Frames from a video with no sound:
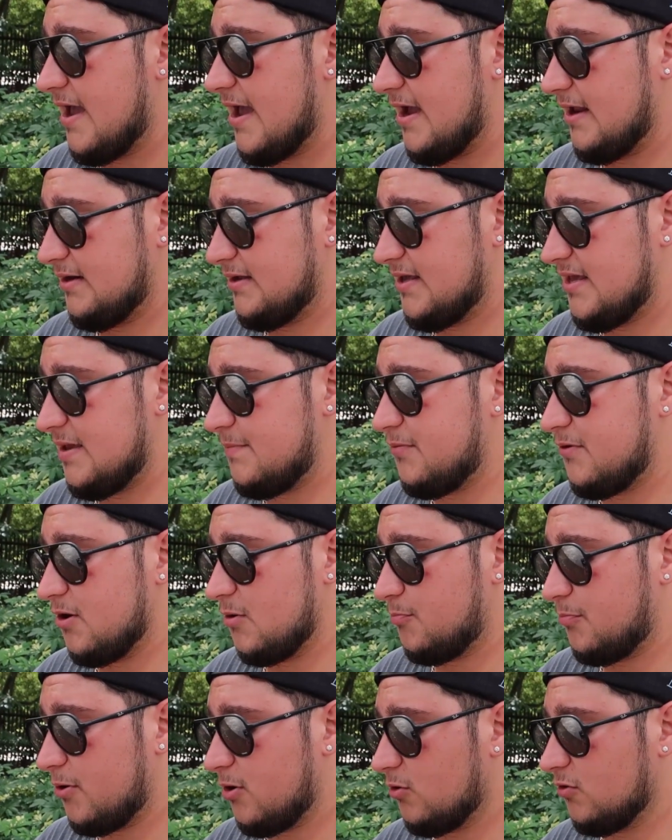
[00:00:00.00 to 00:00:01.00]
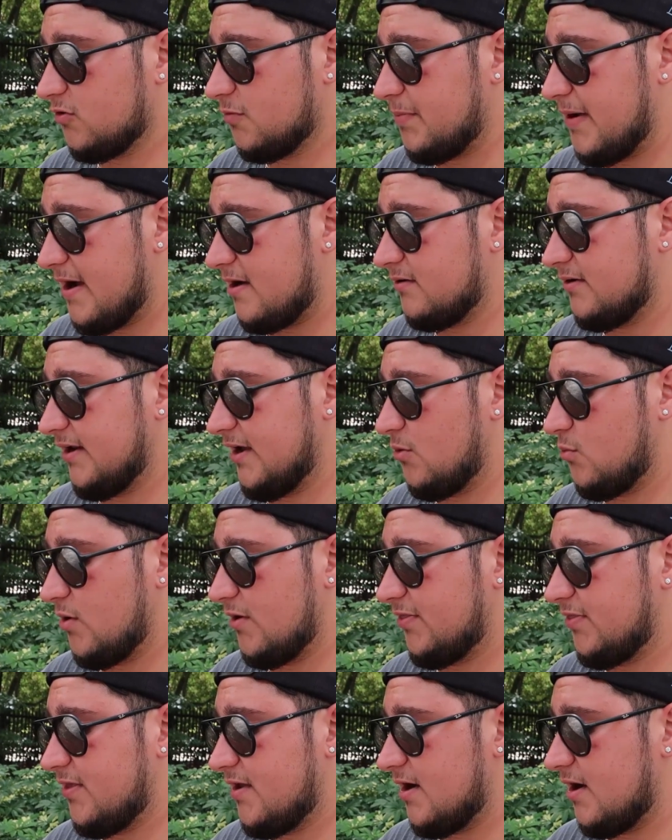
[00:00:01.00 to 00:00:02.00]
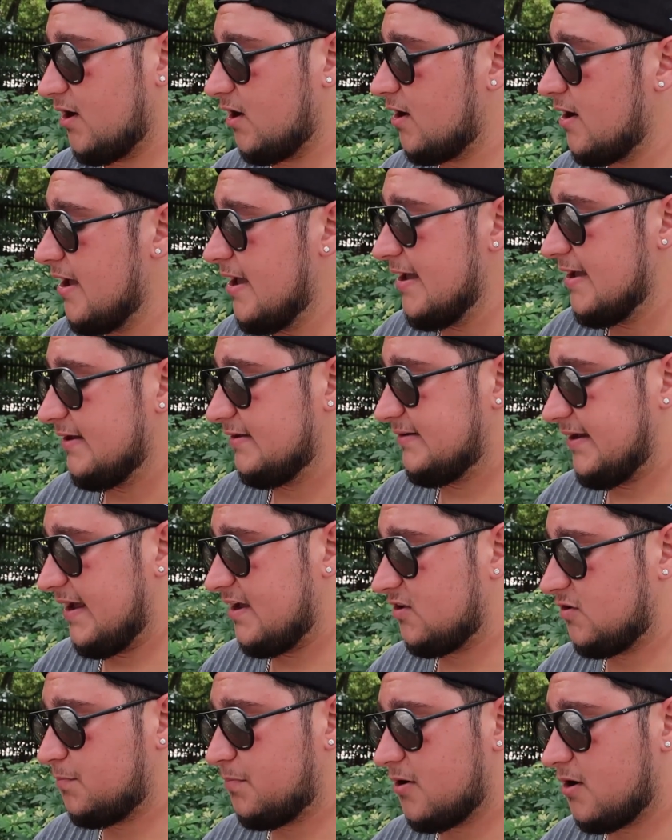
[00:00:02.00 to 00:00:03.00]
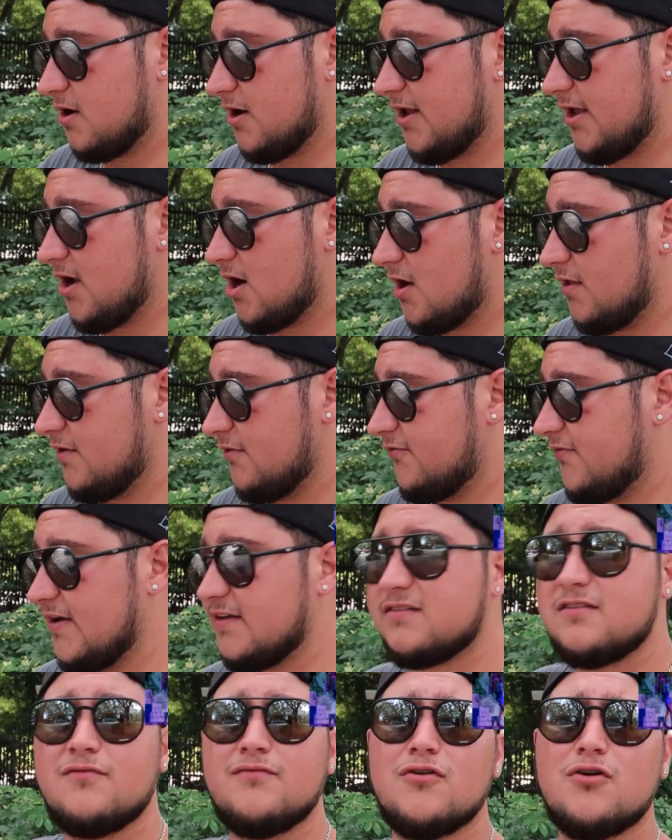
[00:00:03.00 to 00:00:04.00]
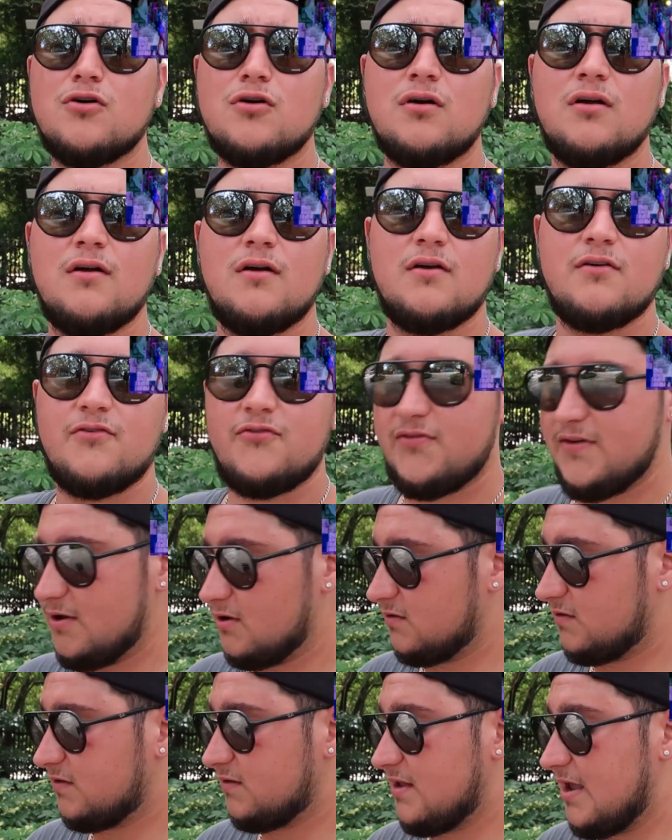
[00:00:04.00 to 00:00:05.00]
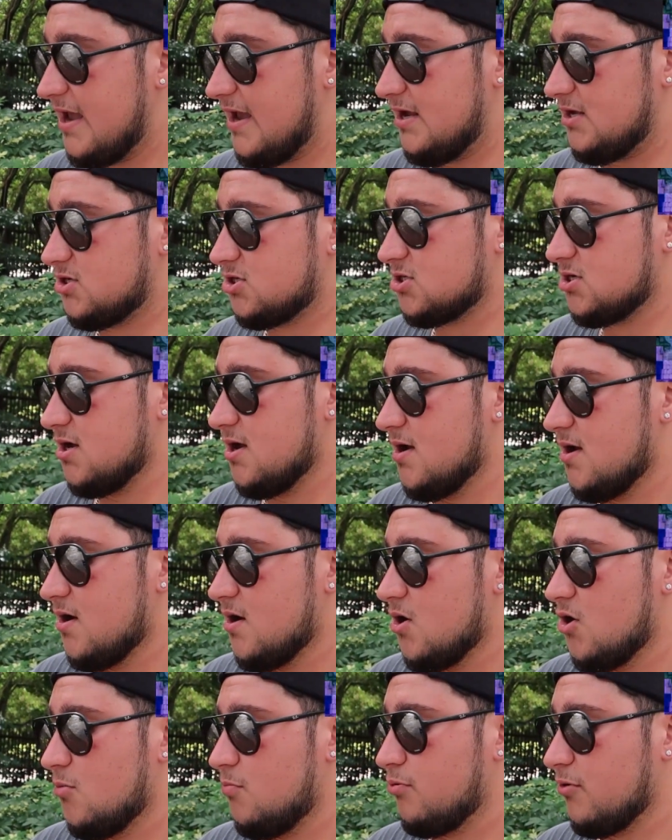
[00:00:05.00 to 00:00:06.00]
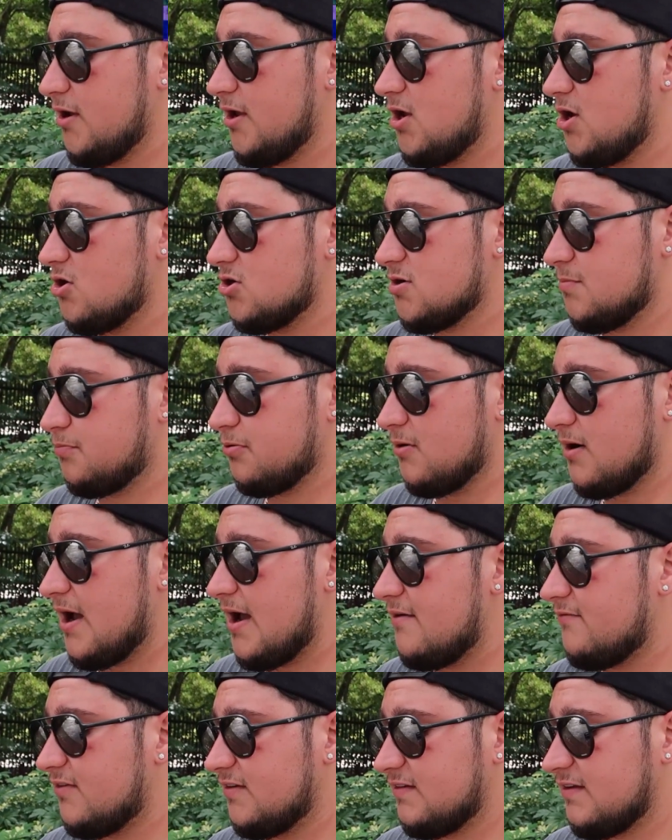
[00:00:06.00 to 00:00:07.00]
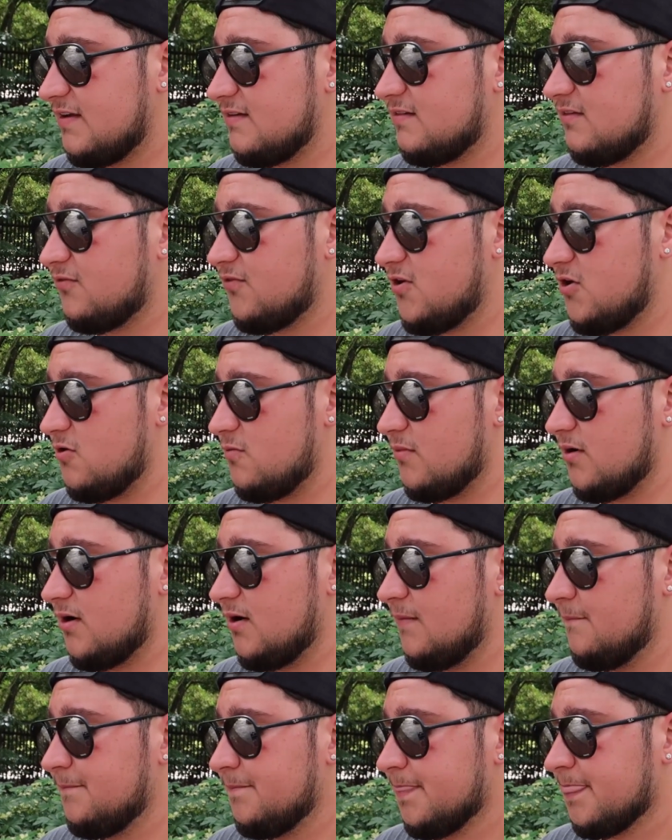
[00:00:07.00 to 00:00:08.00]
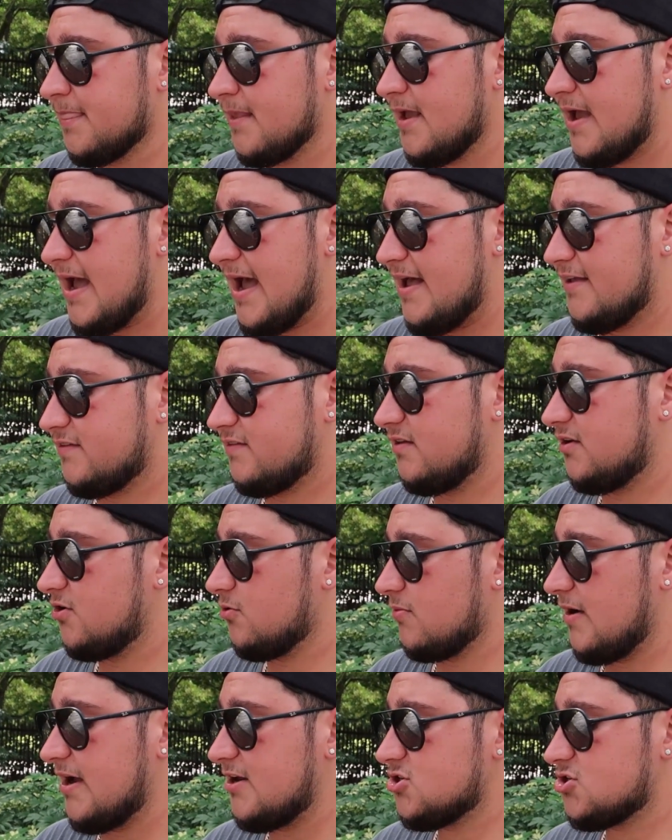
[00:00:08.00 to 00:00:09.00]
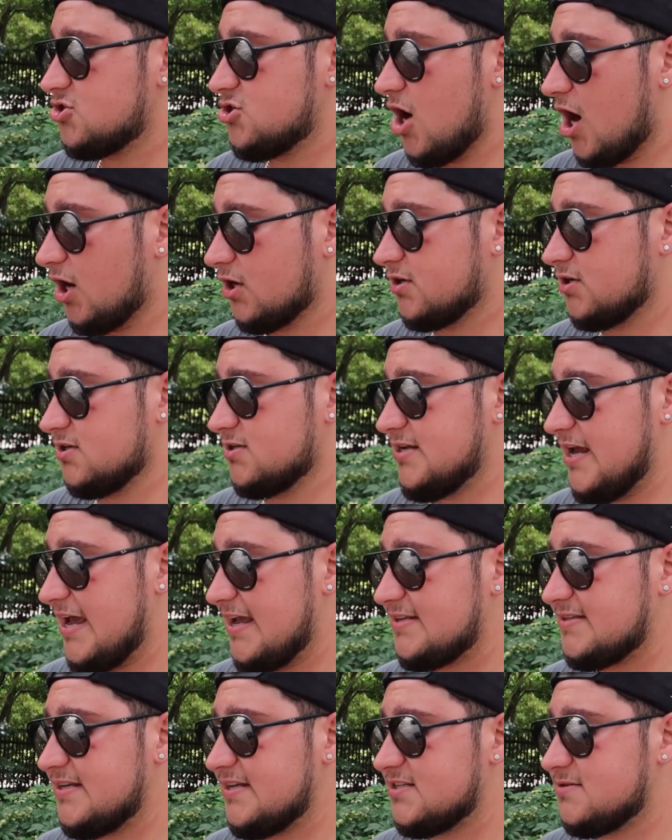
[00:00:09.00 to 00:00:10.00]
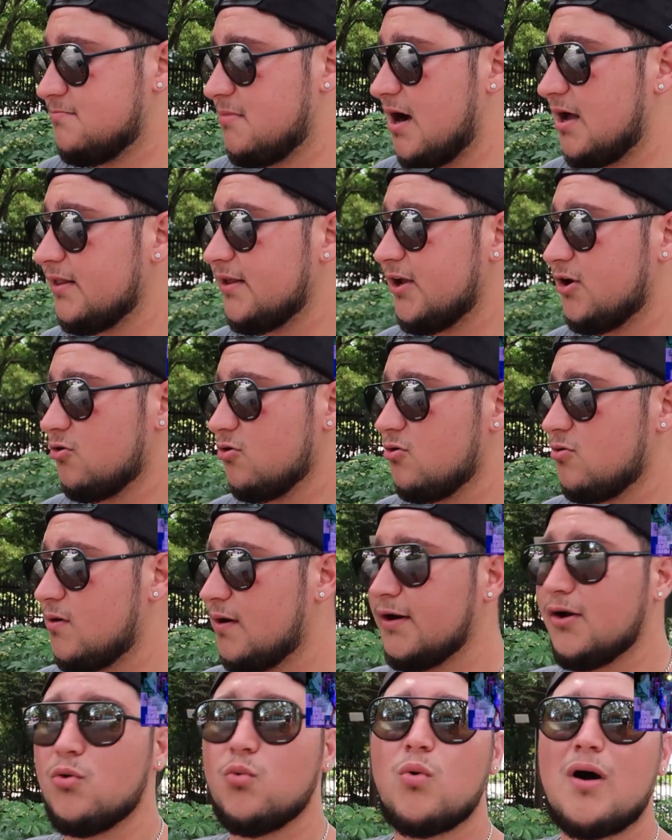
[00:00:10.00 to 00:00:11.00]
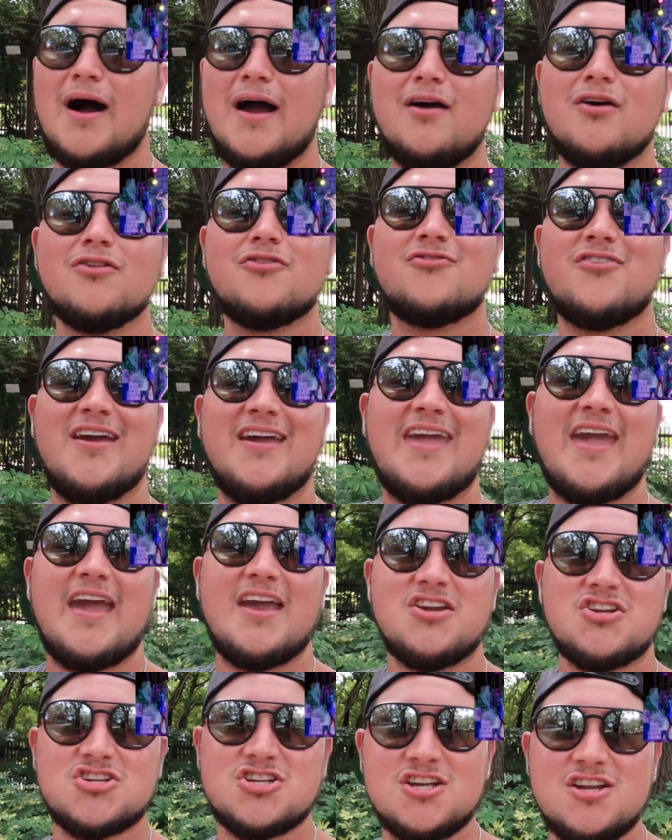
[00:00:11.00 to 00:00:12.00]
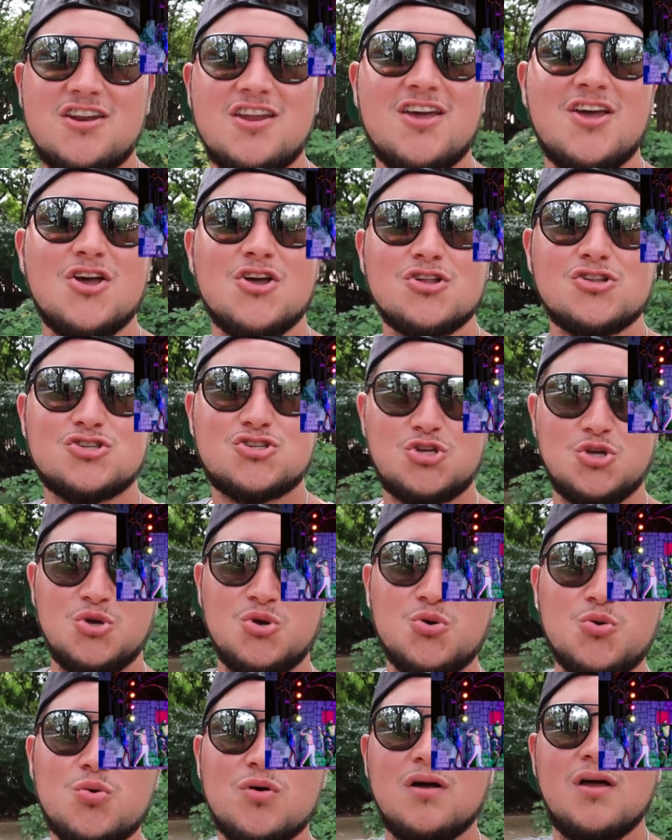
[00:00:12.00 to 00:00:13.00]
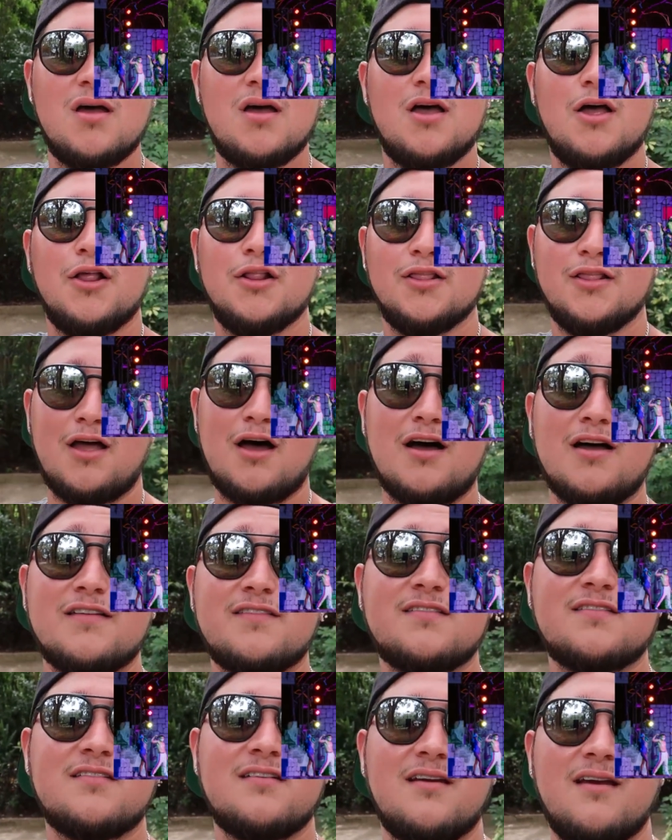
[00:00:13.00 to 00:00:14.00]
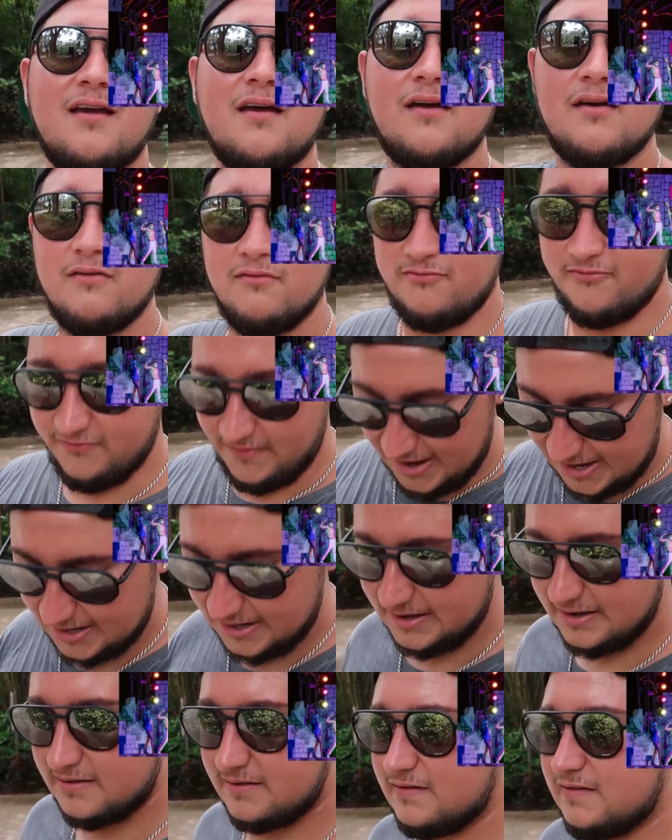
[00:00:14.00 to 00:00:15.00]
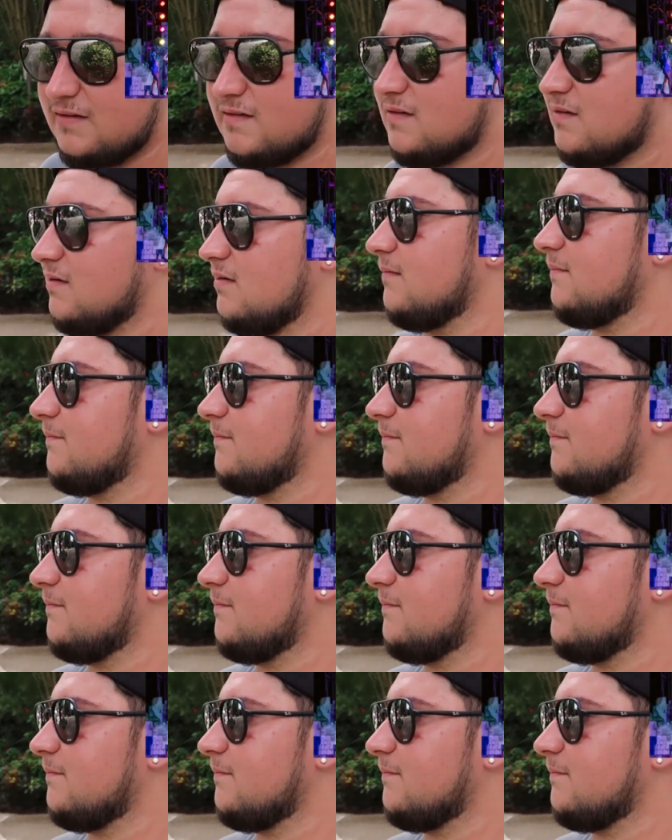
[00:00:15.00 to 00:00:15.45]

and keep your pulse pounding with their dance party on the festival field stage. Bring your deprived sense of humor as the deranged doctor takes his motley crew on a wild vacation to Las Vegas.